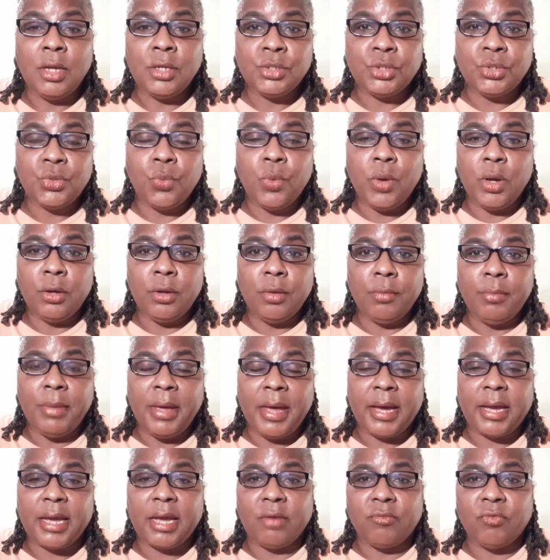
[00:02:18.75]
So welcome
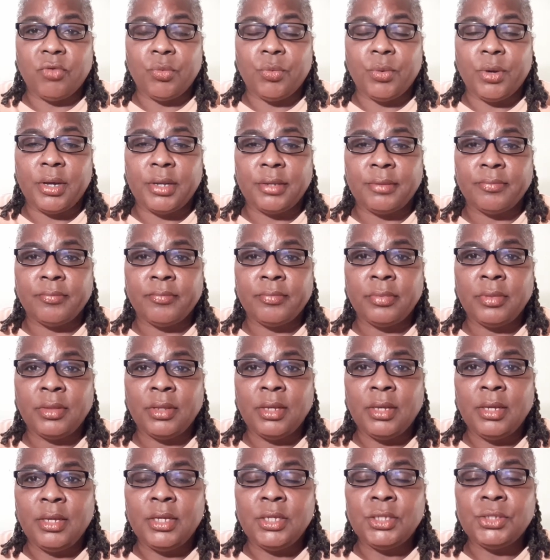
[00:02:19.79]
back, everyone.
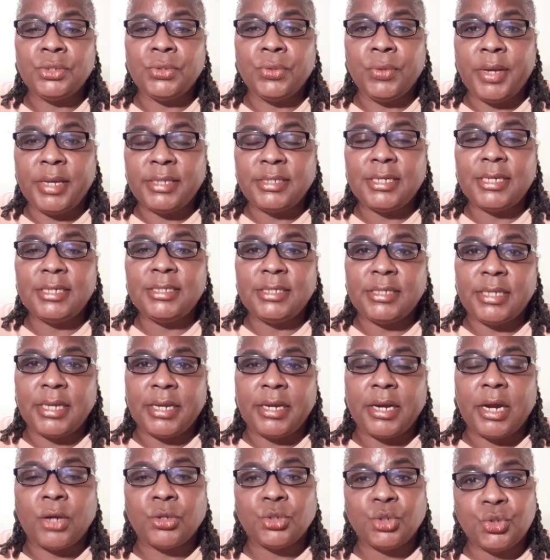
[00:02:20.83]
So as I
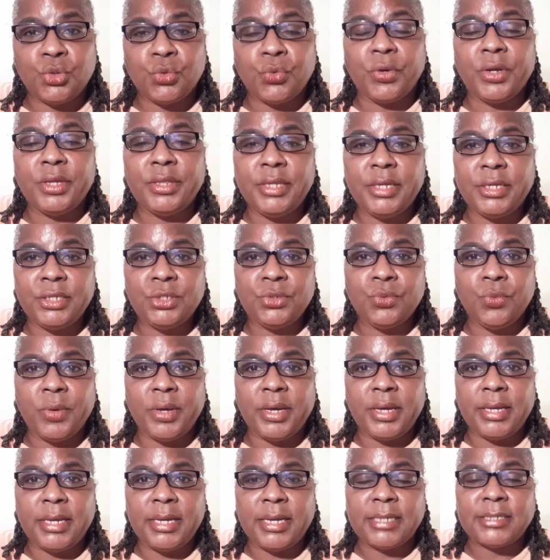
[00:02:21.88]
said, our story this
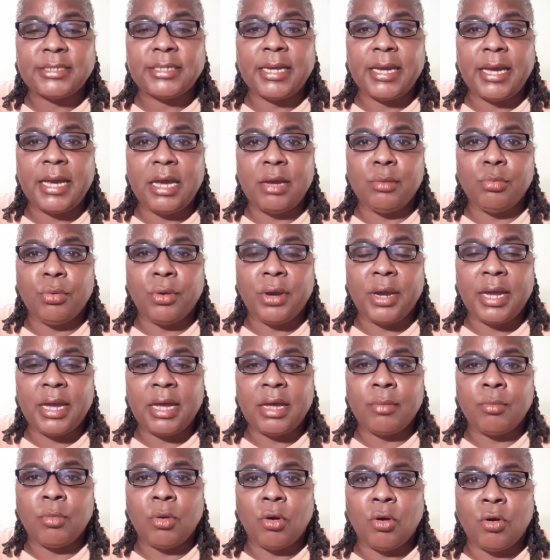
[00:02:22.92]
week is
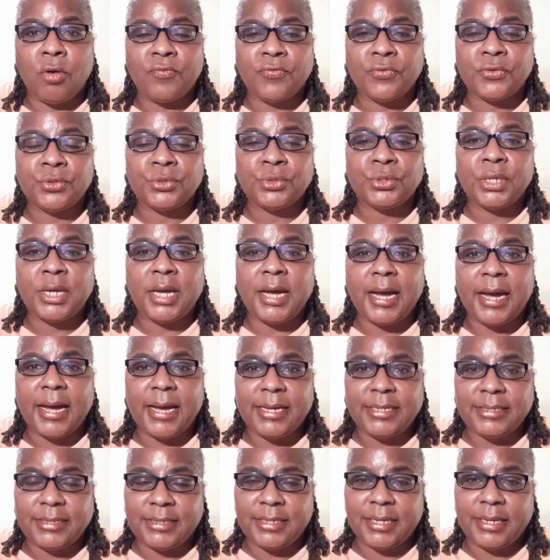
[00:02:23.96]
Abraham offers
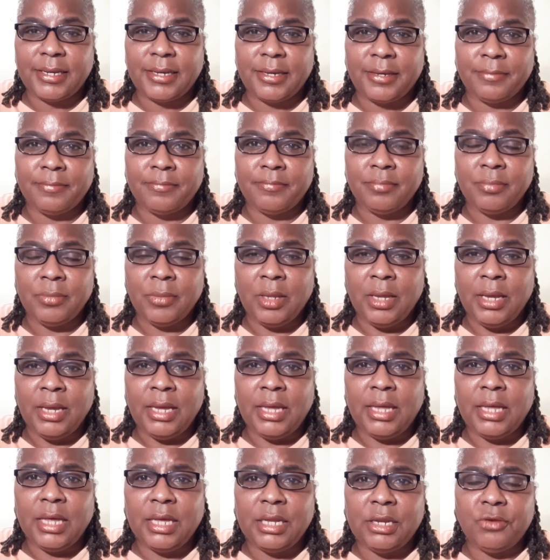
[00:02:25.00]
Isaac.
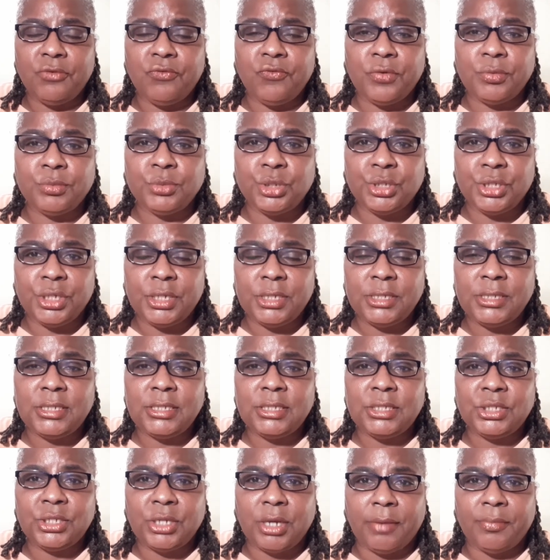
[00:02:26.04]
And it's from
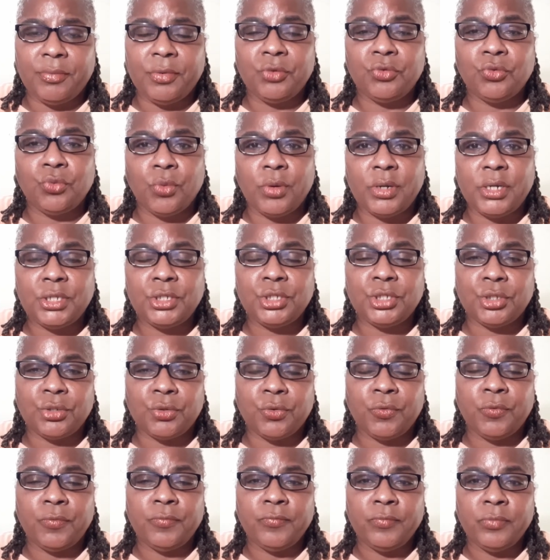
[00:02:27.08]
Genesis chapter
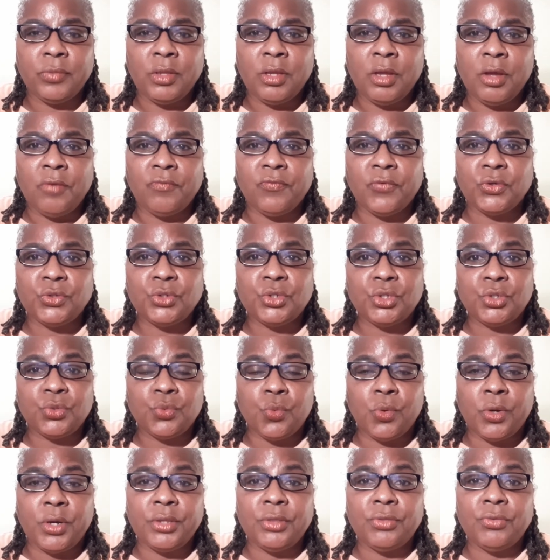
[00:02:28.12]
22, verses
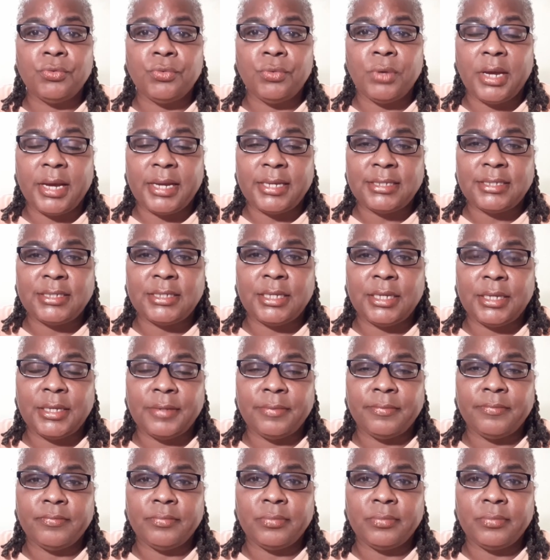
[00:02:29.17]
1 through 19.